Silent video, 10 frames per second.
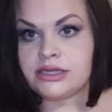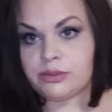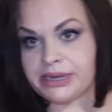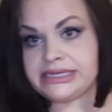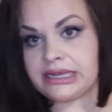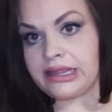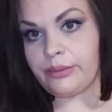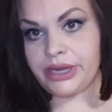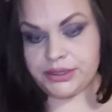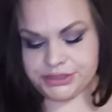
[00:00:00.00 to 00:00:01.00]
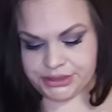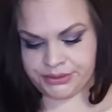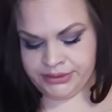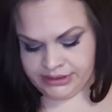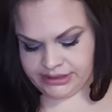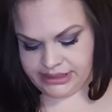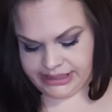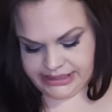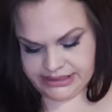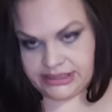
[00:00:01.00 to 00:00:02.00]
So basically what you do
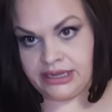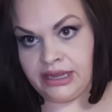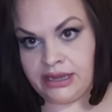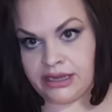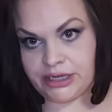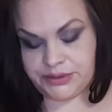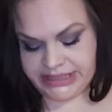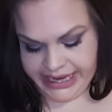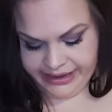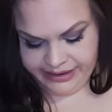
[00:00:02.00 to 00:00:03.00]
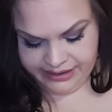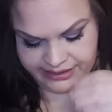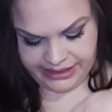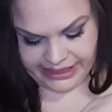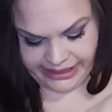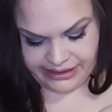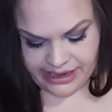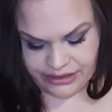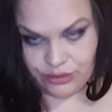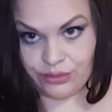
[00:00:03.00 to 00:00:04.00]
is you take it
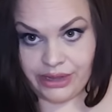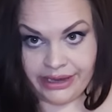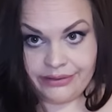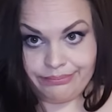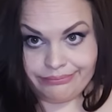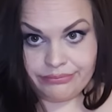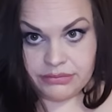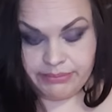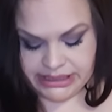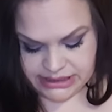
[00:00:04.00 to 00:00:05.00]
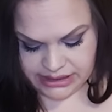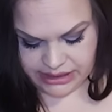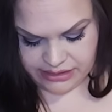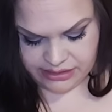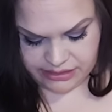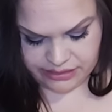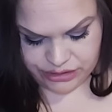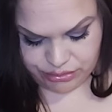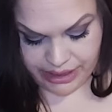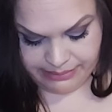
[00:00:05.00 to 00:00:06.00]
and you like basically
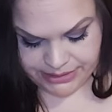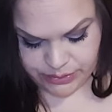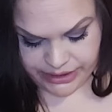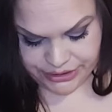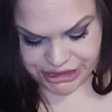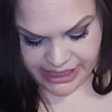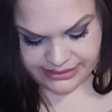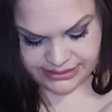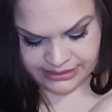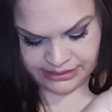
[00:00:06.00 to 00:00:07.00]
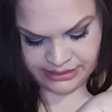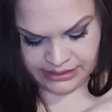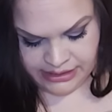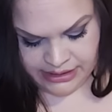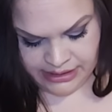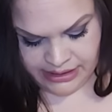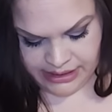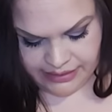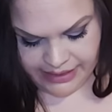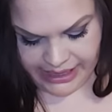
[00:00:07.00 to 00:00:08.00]
thread it between your chest.
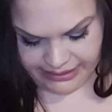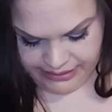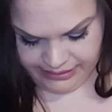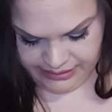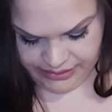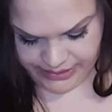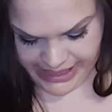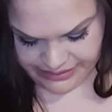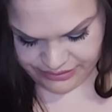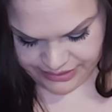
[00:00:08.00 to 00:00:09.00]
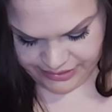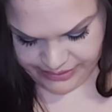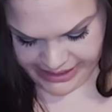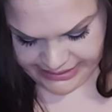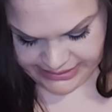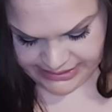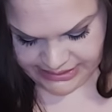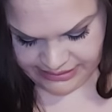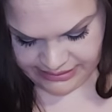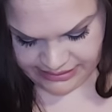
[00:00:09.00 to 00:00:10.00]
Then you gather the two
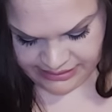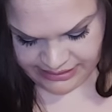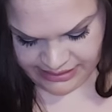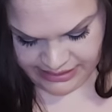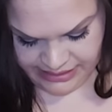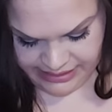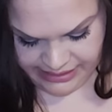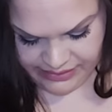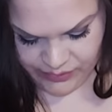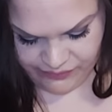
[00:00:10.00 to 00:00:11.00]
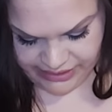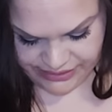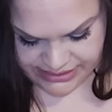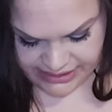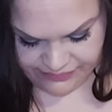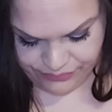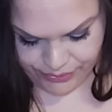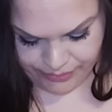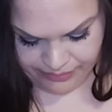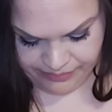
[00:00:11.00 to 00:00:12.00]
ends and hopefully there's enough
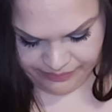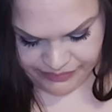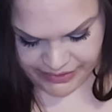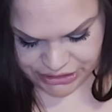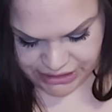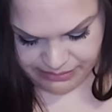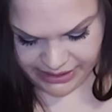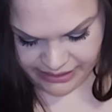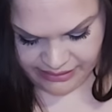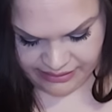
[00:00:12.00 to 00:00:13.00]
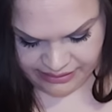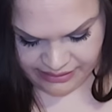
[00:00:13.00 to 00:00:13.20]
room. There should be.